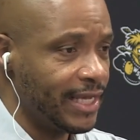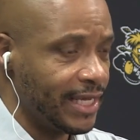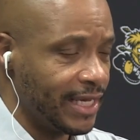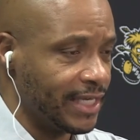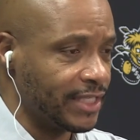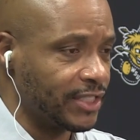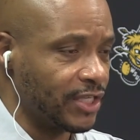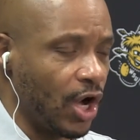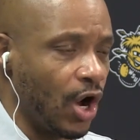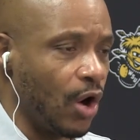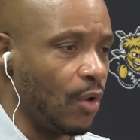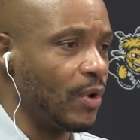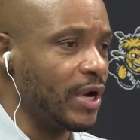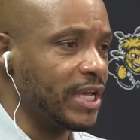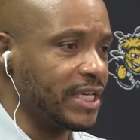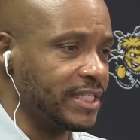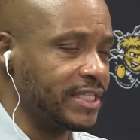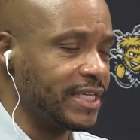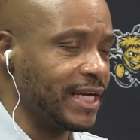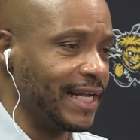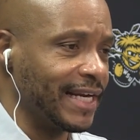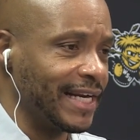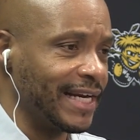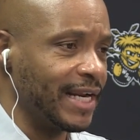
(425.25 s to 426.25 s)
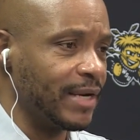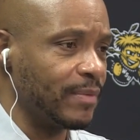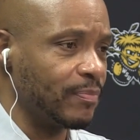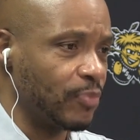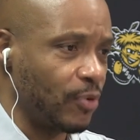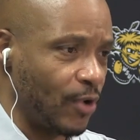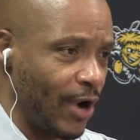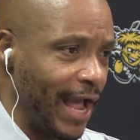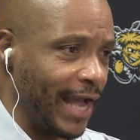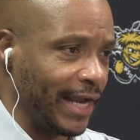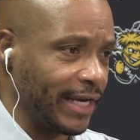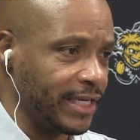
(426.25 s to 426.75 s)
He's always done it in
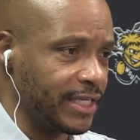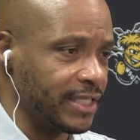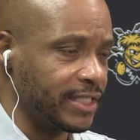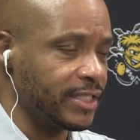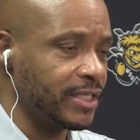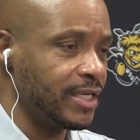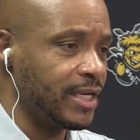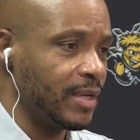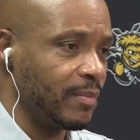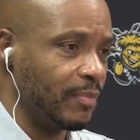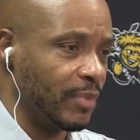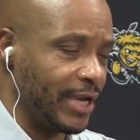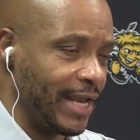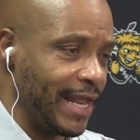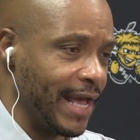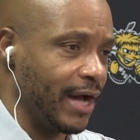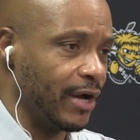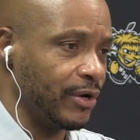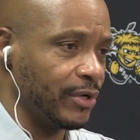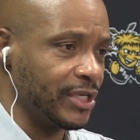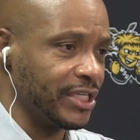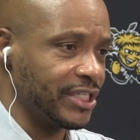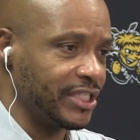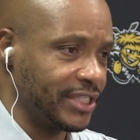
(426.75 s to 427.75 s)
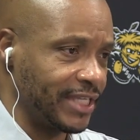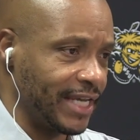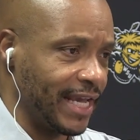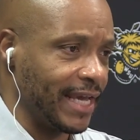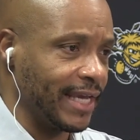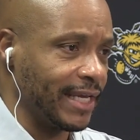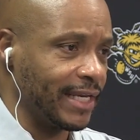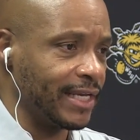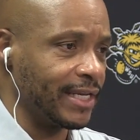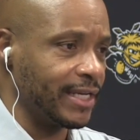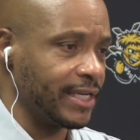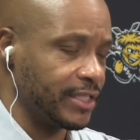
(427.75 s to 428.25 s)
practice, but now he's
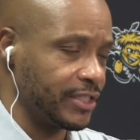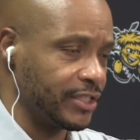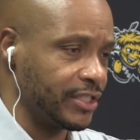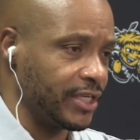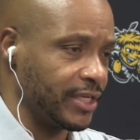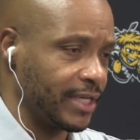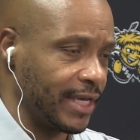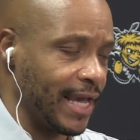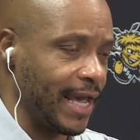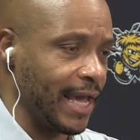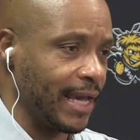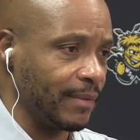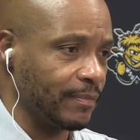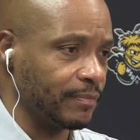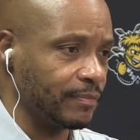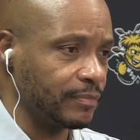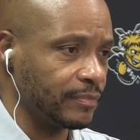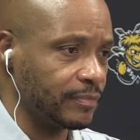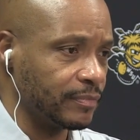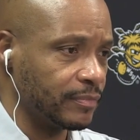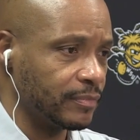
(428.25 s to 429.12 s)
taking it into the game.